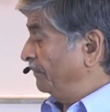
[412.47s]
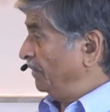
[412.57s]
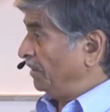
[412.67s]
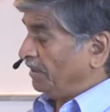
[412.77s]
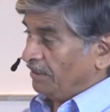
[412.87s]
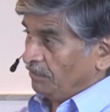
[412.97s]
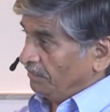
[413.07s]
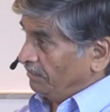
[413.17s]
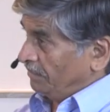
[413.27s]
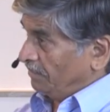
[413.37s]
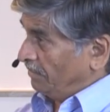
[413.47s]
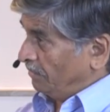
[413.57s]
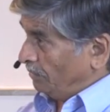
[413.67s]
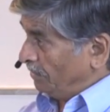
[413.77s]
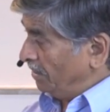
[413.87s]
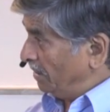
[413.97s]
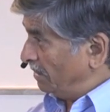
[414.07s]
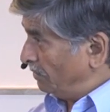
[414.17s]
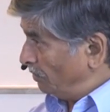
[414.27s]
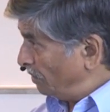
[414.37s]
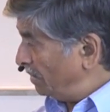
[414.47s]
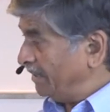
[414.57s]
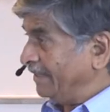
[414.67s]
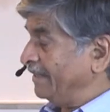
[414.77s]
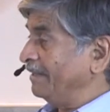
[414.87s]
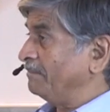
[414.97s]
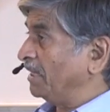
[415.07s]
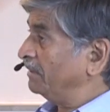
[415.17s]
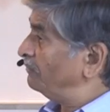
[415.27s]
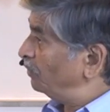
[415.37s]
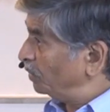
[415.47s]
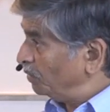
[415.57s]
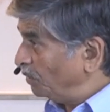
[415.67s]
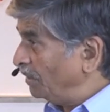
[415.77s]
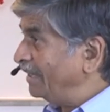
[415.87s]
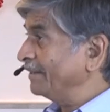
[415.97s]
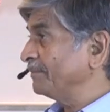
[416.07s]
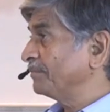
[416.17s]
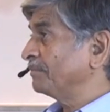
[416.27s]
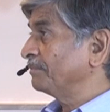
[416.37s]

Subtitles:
They are not taking bath for the whole life.